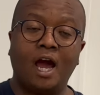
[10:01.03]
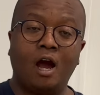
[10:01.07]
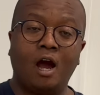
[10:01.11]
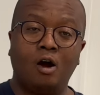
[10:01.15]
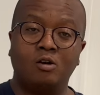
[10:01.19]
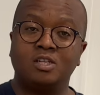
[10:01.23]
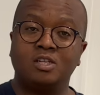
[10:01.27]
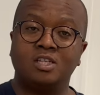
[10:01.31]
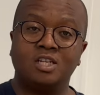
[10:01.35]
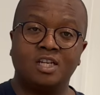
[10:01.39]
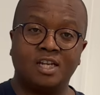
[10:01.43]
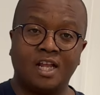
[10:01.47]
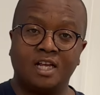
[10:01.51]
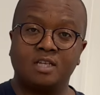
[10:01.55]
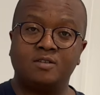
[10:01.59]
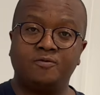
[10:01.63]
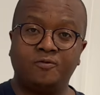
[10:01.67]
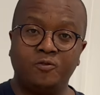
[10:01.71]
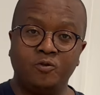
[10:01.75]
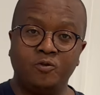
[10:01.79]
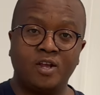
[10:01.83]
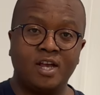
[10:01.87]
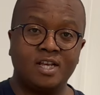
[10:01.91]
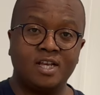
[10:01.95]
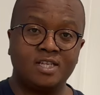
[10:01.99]
out in the next
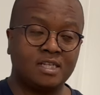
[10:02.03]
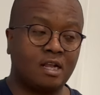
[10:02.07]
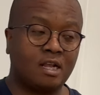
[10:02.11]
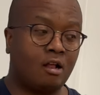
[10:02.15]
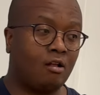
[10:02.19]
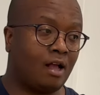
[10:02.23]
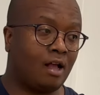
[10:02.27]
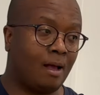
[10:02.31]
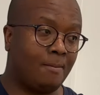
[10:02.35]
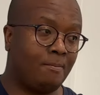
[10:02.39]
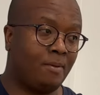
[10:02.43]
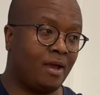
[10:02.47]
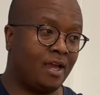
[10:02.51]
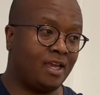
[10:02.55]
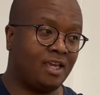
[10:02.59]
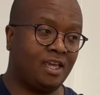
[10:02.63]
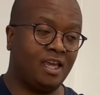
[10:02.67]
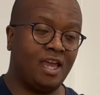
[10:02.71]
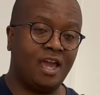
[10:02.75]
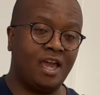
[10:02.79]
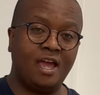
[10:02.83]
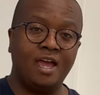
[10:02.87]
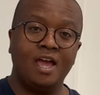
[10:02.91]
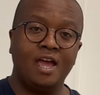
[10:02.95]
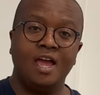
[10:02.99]
few days, and I'll come back
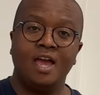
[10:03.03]
here